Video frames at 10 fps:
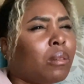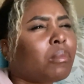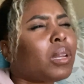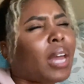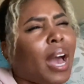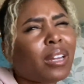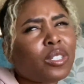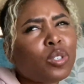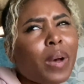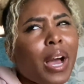and how did
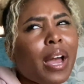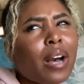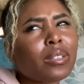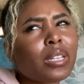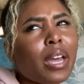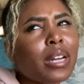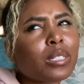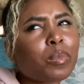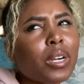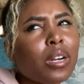you buy a house in
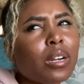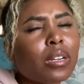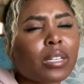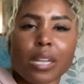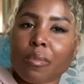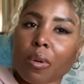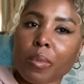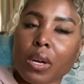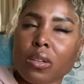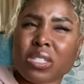Hattiesburg? Because I'm from
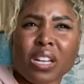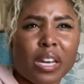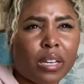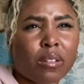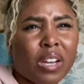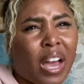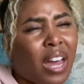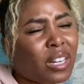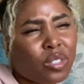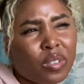the coast. They're like, how
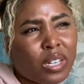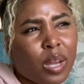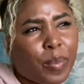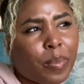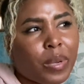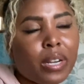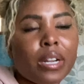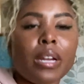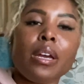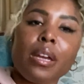did you end up up here?
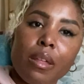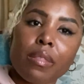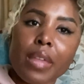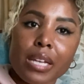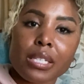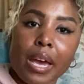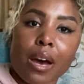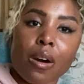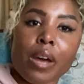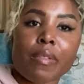That's
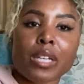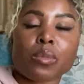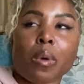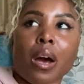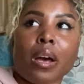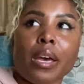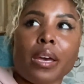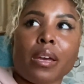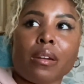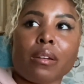how and that's why.
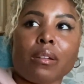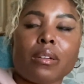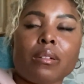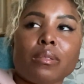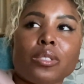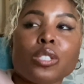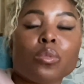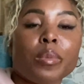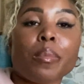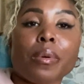And just
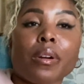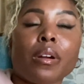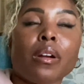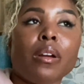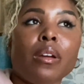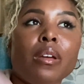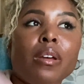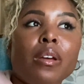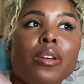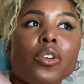remember,
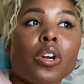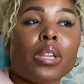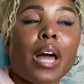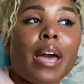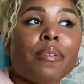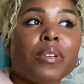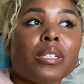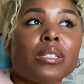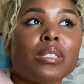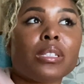your life
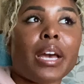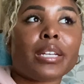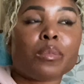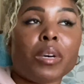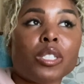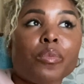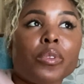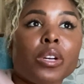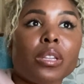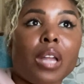is as much of
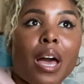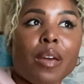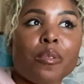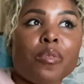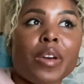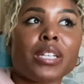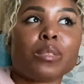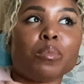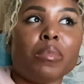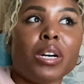your life as
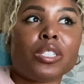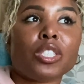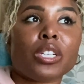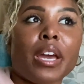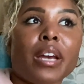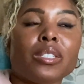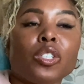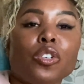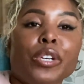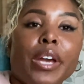much as the
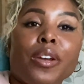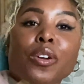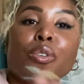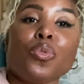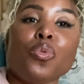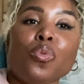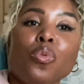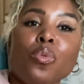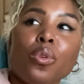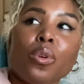creator who